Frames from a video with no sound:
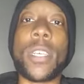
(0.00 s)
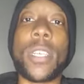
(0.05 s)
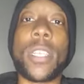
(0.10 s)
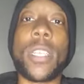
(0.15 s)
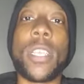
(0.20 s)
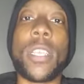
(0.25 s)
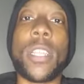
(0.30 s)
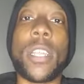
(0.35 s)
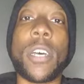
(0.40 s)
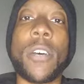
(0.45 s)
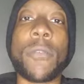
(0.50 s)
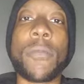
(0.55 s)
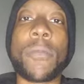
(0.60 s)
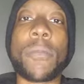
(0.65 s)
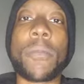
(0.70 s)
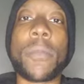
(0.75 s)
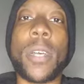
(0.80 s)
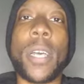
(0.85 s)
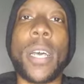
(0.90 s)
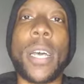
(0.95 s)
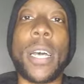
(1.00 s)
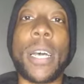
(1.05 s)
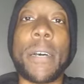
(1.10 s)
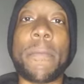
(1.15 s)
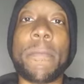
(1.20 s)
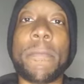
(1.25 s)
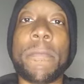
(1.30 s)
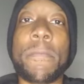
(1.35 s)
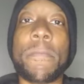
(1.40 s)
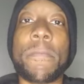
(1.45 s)
you know,
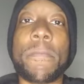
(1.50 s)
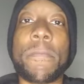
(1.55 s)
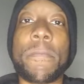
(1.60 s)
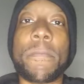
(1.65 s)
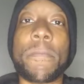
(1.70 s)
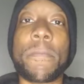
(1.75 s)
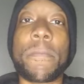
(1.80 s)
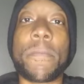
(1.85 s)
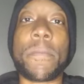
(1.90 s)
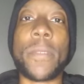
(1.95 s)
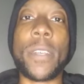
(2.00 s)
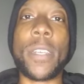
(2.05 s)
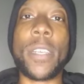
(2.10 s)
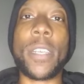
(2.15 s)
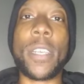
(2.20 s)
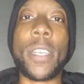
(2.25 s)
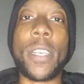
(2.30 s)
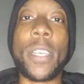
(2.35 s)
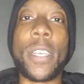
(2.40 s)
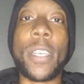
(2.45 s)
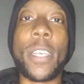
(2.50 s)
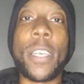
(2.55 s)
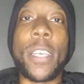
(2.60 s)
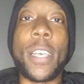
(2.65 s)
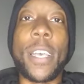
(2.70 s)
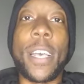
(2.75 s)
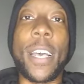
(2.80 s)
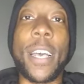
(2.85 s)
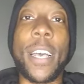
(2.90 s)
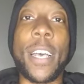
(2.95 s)
um,
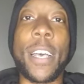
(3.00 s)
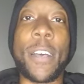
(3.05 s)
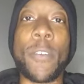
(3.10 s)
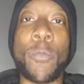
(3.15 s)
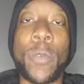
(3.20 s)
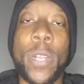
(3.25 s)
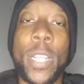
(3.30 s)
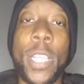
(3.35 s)
uh, when